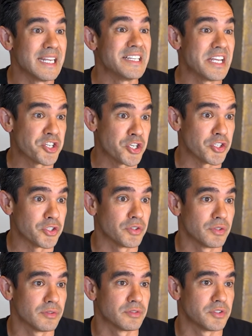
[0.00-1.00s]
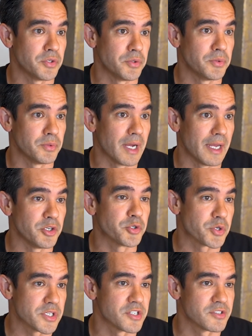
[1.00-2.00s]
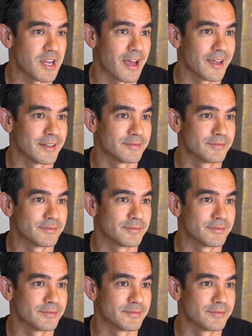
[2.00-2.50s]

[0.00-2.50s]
addition to a nutritious diet.